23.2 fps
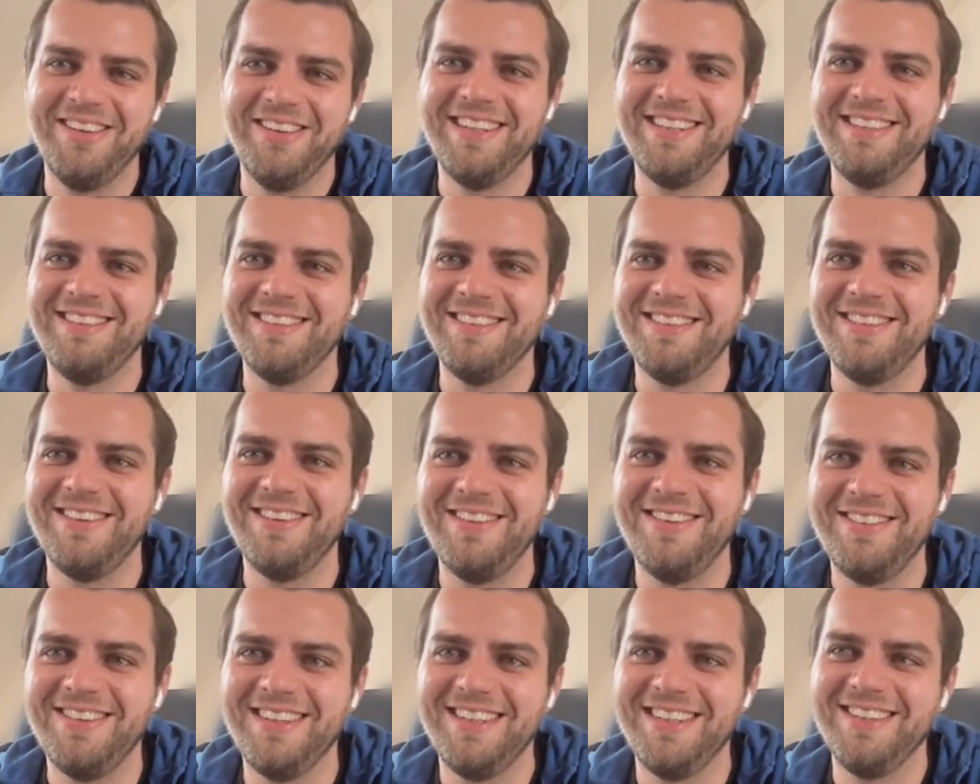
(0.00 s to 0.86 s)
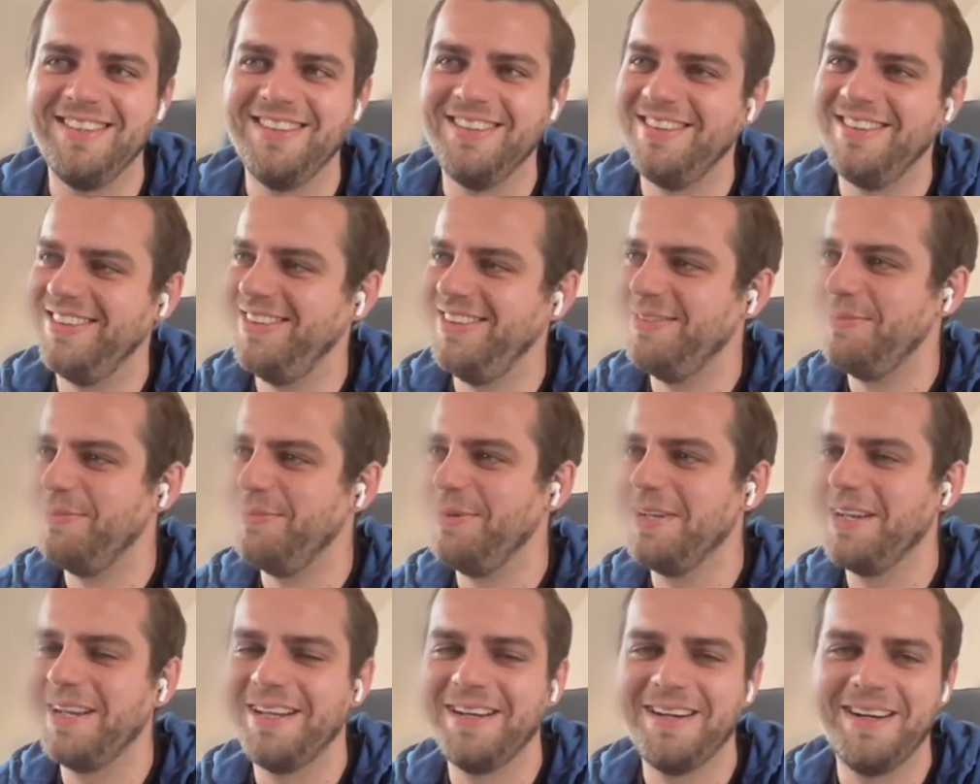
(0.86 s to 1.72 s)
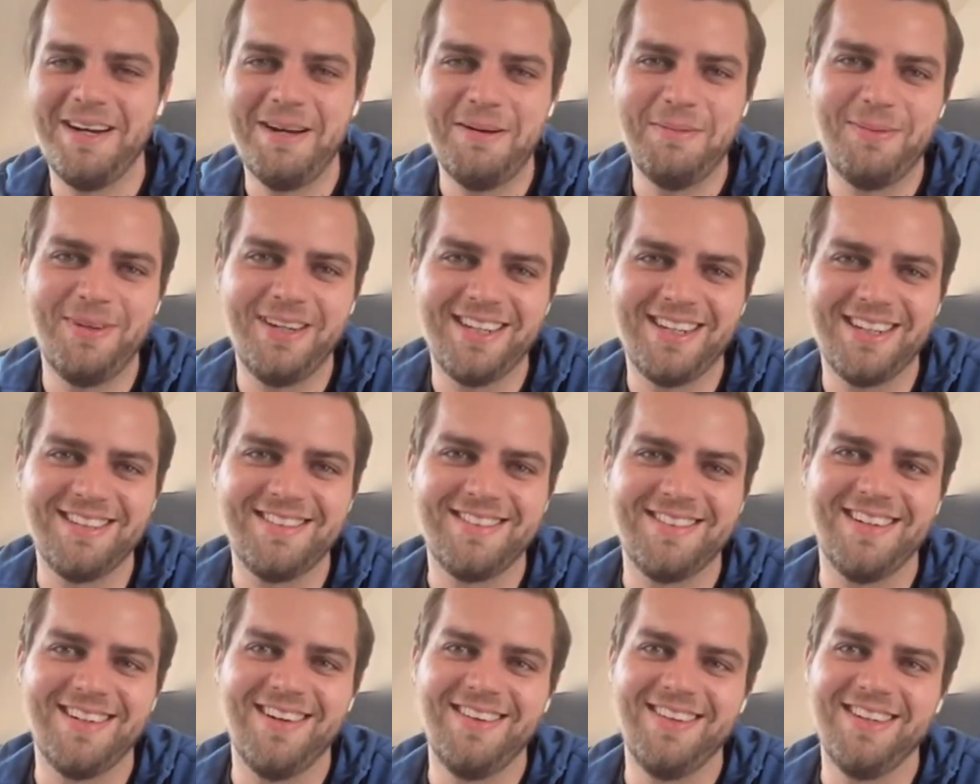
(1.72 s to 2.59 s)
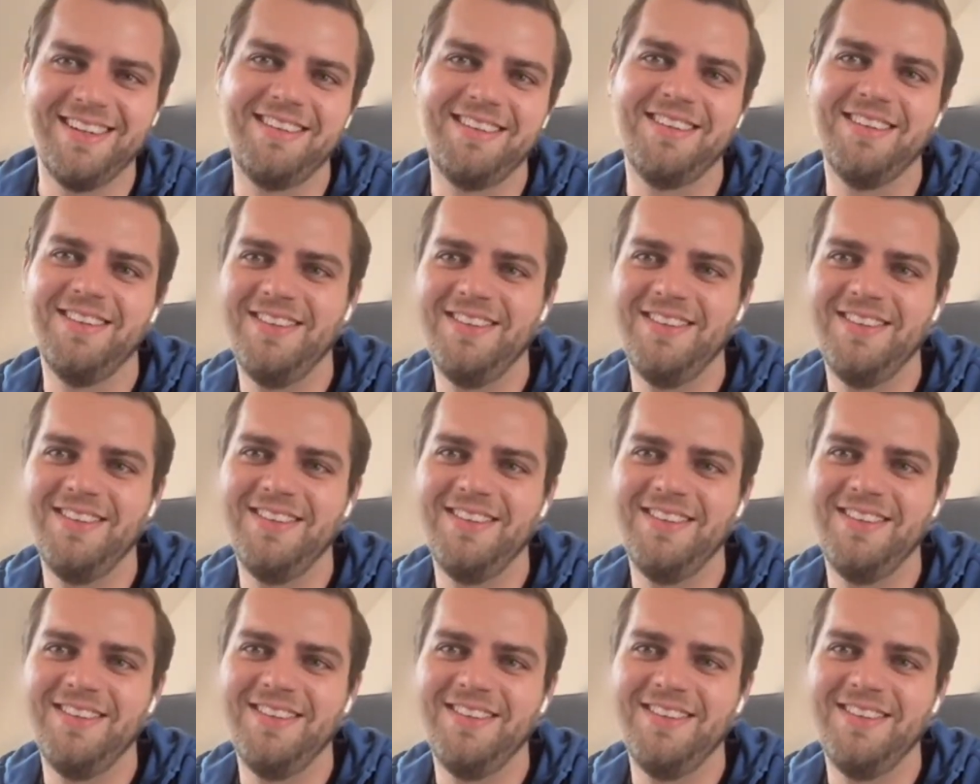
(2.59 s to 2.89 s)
Now that you're already, bringing it up, I can share it.